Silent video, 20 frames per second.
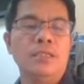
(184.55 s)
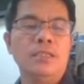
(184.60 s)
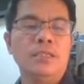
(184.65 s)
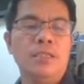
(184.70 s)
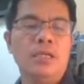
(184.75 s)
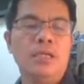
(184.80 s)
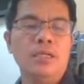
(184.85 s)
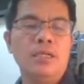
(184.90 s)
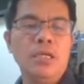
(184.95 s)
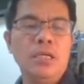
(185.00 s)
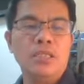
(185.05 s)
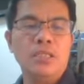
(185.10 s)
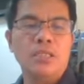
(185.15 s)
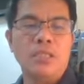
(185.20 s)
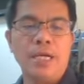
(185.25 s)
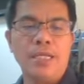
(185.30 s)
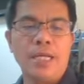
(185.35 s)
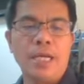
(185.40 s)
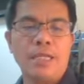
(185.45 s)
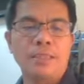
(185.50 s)
No? So
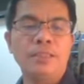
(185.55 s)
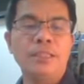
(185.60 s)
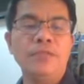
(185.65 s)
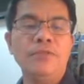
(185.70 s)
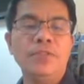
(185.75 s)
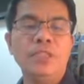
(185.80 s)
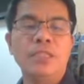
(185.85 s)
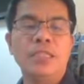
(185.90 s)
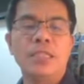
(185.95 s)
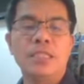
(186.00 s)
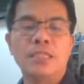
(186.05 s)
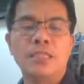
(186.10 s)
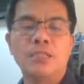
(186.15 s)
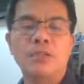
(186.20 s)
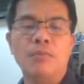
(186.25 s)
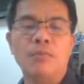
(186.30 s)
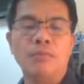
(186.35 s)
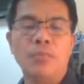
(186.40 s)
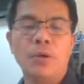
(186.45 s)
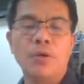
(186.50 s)
an activity is
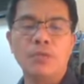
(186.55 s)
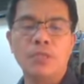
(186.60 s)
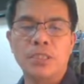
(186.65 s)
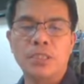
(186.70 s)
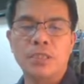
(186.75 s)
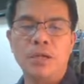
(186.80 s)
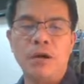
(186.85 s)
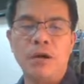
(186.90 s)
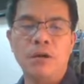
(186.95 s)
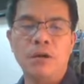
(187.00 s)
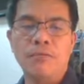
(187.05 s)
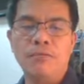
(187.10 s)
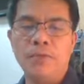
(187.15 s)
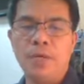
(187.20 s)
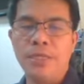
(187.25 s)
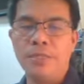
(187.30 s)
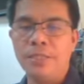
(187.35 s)
composed of